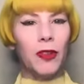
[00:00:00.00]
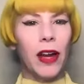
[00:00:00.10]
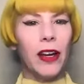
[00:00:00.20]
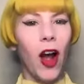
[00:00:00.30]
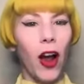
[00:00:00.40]
we're
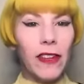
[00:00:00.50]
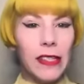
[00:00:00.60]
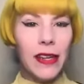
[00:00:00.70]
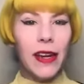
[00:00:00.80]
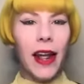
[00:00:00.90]
trying to
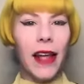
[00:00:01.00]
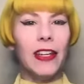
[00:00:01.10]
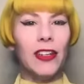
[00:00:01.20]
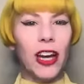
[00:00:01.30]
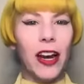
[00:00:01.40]
harvest it
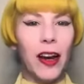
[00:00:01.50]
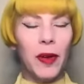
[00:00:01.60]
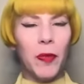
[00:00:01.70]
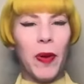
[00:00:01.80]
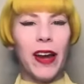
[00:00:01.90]
and then share
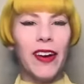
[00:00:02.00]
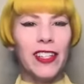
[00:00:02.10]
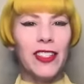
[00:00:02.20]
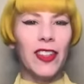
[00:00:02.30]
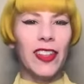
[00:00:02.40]
it with
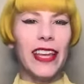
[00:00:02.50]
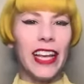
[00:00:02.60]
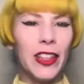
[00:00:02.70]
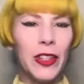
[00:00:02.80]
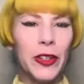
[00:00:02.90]
parents so that they
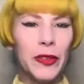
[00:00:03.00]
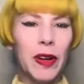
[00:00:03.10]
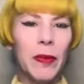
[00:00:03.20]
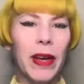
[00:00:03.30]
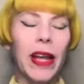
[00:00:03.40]
can learn
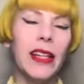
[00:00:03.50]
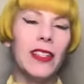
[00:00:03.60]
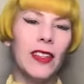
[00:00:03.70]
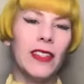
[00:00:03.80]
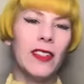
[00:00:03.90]
from it.
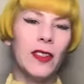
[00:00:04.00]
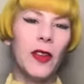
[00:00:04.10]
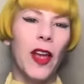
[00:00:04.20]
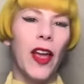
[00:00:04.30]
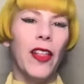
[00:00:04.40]
And so this
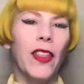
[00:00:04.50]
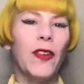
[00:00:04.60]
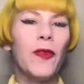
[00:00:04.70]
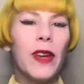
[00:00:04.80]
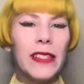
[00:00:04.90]
is
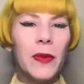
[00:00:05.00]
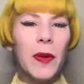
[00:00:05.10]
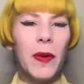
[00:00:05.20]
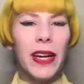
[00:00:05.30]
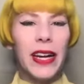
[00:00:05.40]
the reason
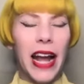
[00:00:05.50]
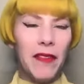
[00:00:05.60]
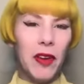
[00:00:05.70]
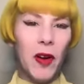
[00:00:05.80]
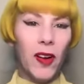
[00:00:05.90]
we wanted to
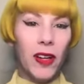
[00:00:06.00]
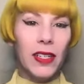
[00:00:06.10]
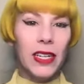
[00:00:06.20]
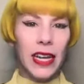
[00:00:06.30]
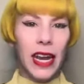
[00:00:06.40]
have you
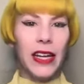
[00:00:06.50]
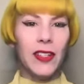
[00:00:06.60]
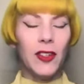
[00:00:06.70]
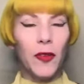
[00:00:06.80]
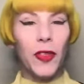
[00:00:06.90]
on
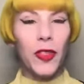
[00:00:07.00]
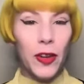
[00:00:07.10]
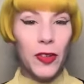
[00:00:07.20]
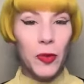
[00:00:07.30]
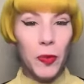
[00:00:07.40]
today. So for
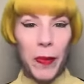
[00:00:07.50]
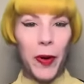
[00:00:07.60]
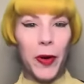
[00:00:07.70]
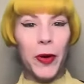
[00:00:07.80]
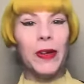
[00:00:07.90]
those
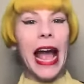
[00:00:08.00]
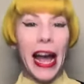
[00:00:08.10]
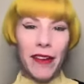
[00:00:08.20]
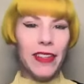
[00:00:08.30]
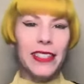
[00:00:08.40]
people who
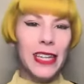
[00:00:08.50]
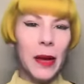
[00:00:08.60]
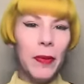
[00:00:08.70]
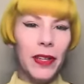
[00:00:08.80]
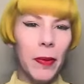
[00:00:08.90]
haven't
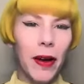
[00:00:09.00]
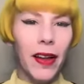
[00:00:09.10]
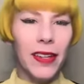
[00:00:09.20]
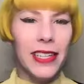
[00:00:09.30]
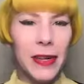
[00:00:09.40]
stumbled
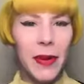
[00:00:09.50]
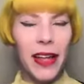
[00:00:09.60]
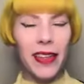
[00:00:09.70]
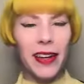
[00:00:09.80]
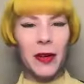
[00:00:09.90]
upon
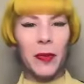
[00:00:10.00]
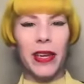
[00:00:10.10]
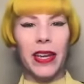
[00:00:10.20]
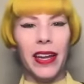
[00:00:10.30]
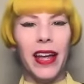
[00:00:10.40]
DMI
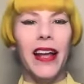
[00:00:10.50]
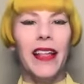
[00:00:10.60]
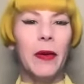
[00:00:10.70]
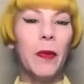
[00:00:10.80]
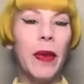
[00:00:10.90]
therapy,
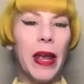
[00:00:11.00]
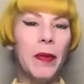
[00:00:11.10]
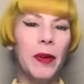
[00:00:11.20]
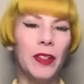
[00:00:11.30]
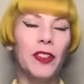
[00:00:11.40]
they would be
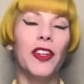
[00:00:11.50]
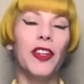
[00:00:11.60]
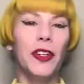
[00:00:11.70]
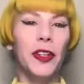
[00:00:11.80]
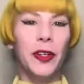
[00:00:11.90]
able
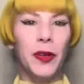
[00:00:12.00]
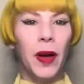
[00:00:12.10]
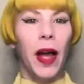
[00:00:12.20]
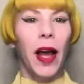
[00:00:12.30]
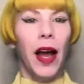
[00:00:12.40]

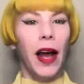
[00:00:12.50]
to,